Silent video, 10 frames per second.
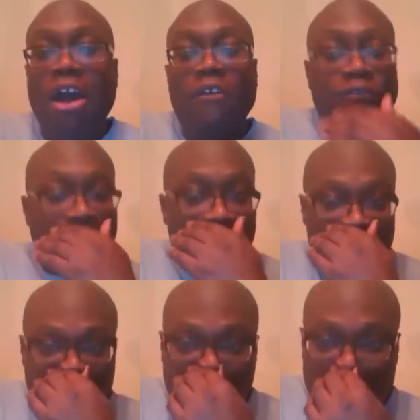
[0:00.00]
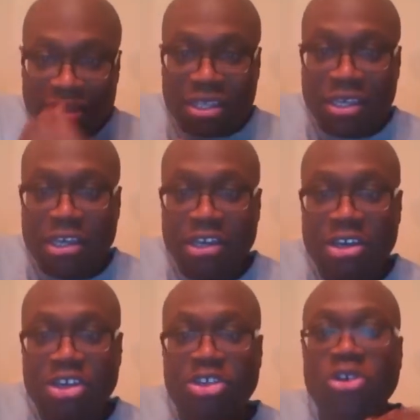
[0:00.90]
Evaluate
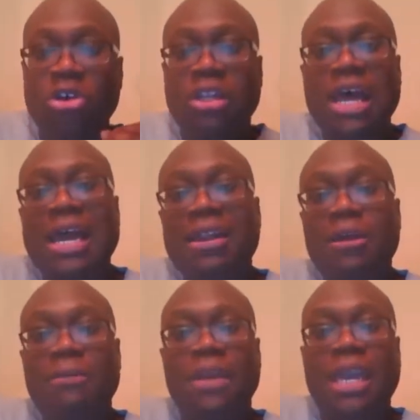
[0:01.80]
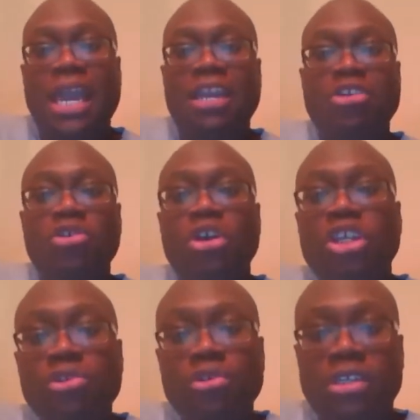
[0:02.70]
your lineup and your
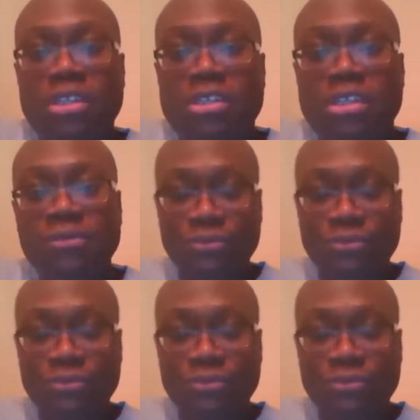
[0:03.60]
usage.